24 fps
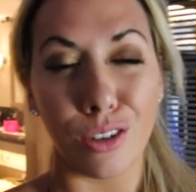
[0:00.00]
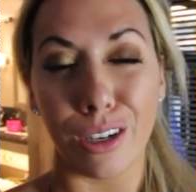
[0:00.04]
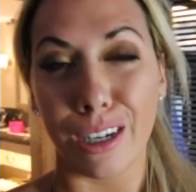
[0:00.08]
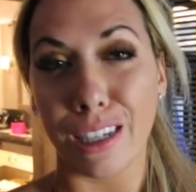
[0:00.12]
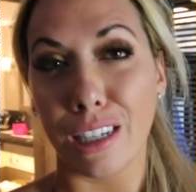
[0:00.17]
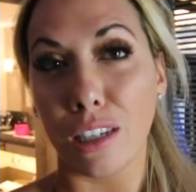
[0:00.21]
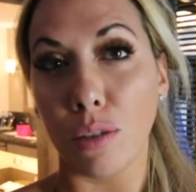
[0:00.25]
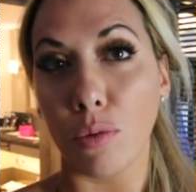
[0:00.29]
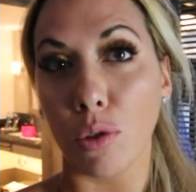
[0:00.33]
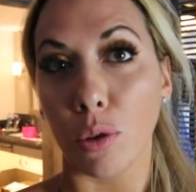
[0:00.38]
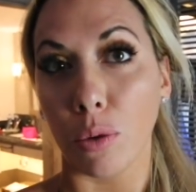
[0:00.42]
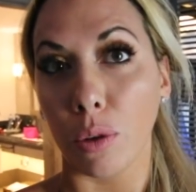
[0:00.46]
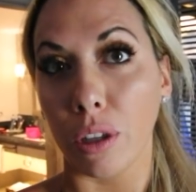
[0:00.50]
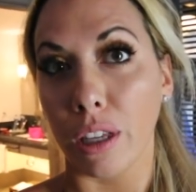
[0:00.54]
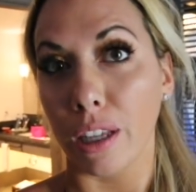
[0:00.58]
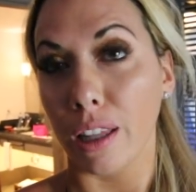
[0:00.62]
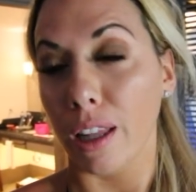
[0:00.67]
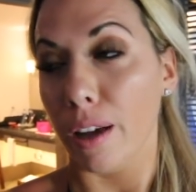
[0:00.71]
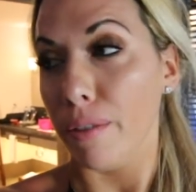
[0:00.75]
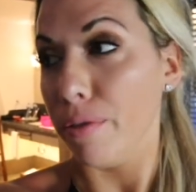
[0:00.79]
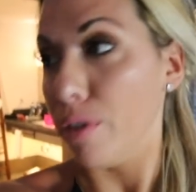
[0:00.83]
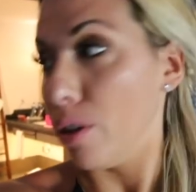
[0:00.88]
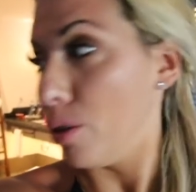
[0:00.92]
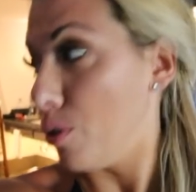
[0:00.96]
You guys seem to really
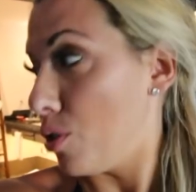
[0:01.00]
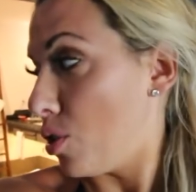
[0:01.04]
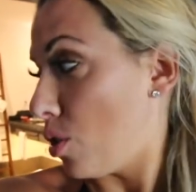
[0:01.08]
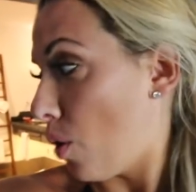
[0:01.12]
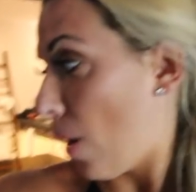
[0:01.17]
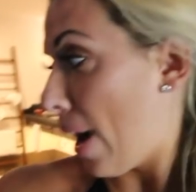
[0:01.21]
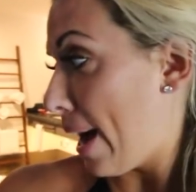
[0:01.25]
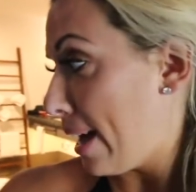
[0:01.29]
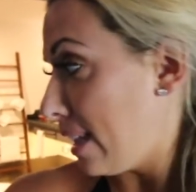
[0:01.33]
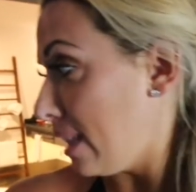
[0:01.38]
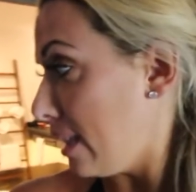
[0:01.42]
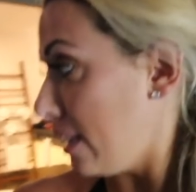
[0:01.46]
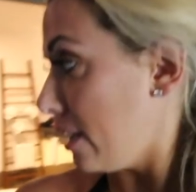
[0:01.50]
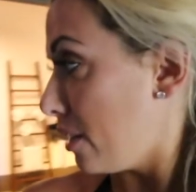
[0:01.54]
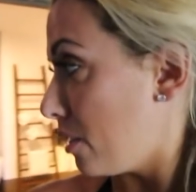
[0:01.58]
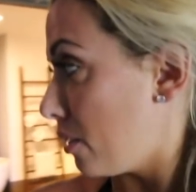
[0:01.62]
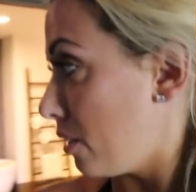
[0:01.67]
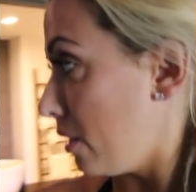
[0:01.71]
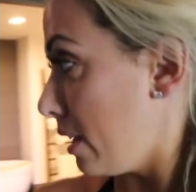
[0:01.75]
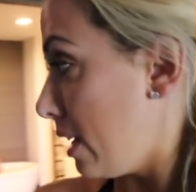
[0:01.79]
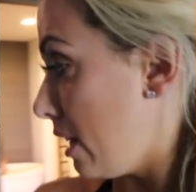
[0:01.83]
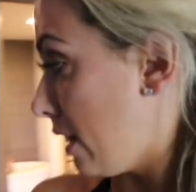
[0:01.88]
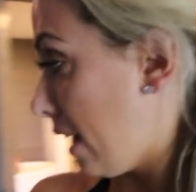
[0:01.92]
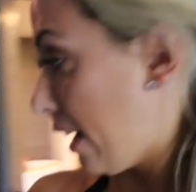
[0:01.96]
love those. So I
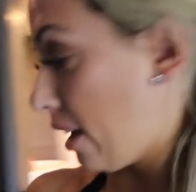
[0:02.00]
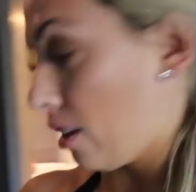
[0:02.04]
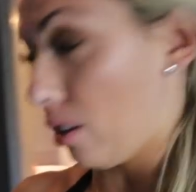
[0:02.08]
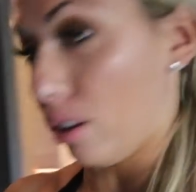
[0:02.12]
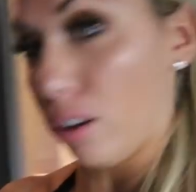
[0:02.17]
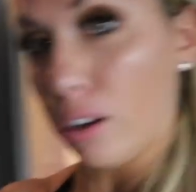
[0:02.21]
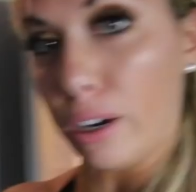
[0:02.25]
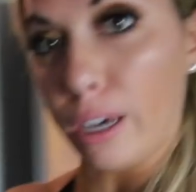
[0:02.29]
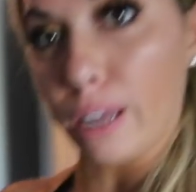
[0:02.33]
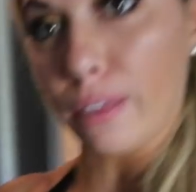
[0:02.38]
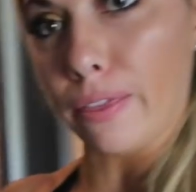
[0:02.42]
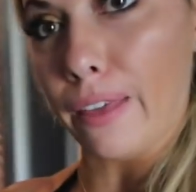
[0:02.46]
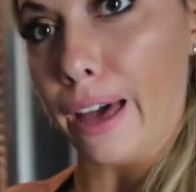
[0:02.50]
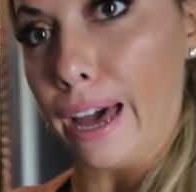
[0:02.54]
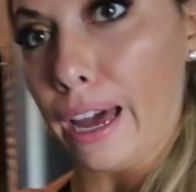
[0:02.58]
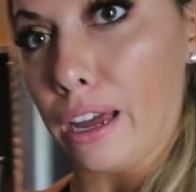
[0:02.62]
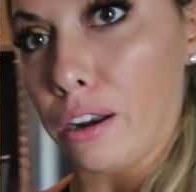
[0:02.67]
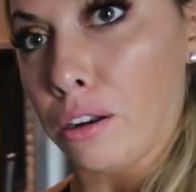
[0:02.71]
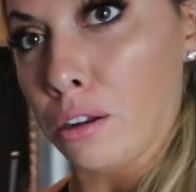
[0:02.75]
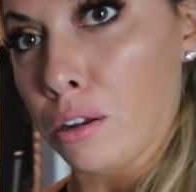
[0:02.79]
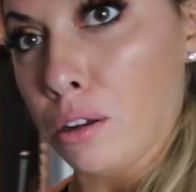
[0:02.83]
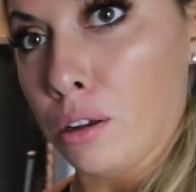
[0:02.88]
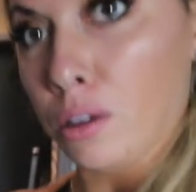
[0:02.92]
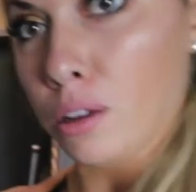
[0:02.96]
literally, like, look at
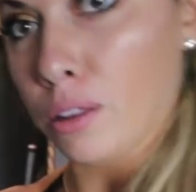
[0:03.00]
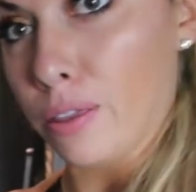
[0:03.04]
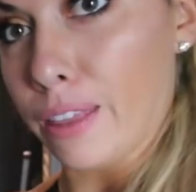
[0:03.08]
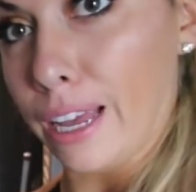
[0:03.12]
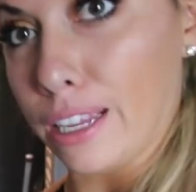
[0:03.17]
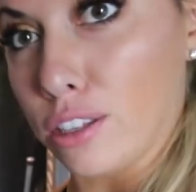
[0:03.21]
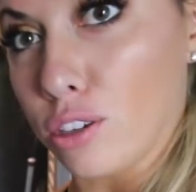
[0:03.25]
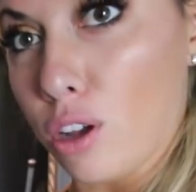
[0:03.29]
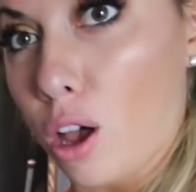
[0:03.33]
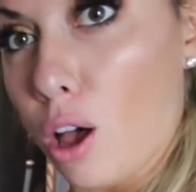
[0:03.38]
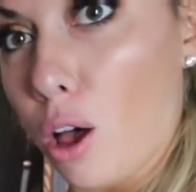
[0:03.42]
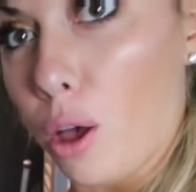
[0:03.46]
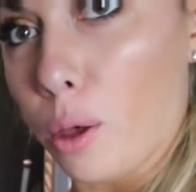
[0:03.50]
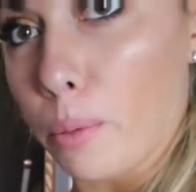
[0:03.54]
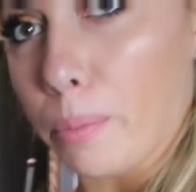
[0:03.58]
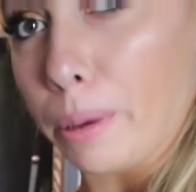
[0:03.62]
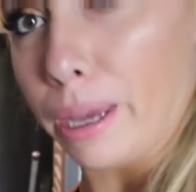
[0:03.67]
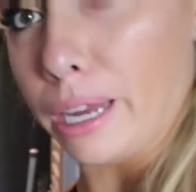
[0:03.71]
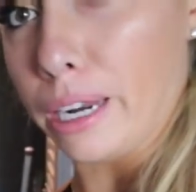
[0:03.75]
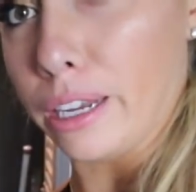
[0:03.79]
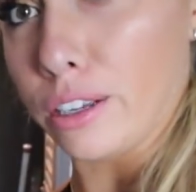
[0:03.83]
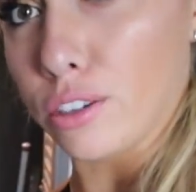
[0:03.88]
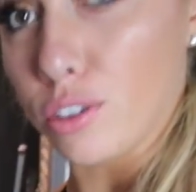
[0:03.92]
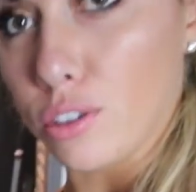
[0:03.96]
that. That's all
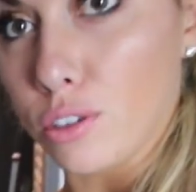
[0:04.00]
bathing